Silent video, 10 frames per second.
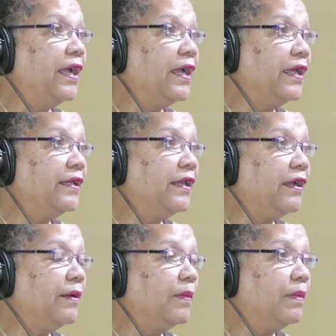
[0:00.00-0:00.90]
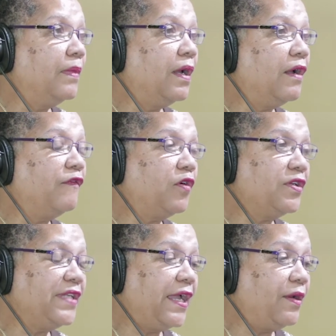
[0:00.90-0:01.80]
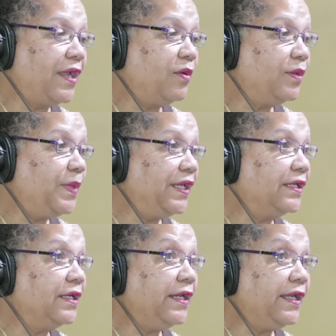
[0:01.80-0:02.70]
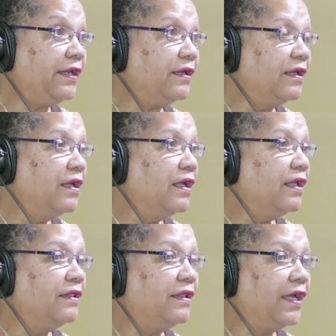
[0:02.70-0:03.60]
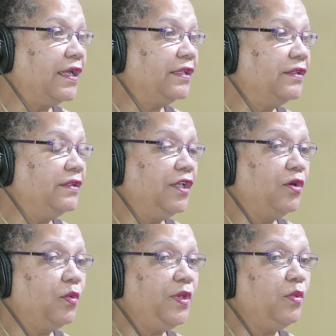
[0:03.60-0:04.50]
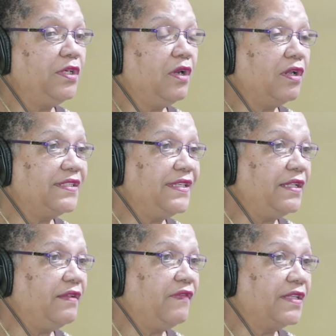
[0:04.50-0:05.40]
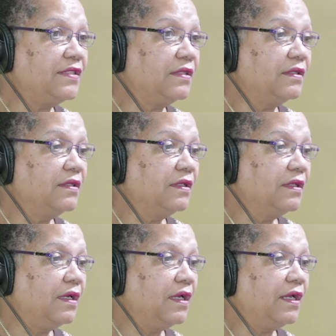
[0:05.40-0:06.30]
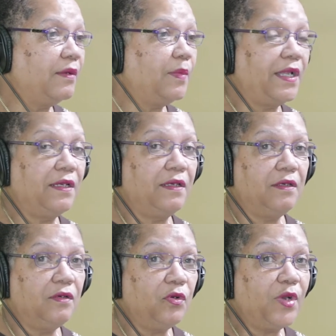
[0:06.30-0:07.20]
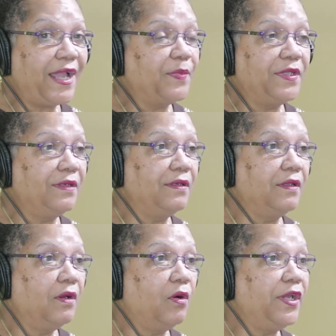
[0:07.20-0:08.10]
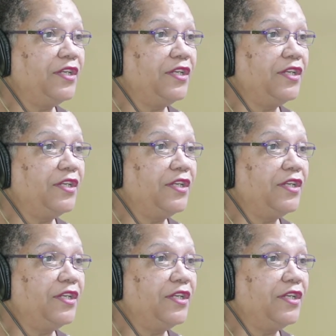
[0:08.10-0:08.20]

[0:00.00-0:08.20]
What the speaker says: And, of course, I want to make it clear that, you know, we would not sail the vessel, and no captain or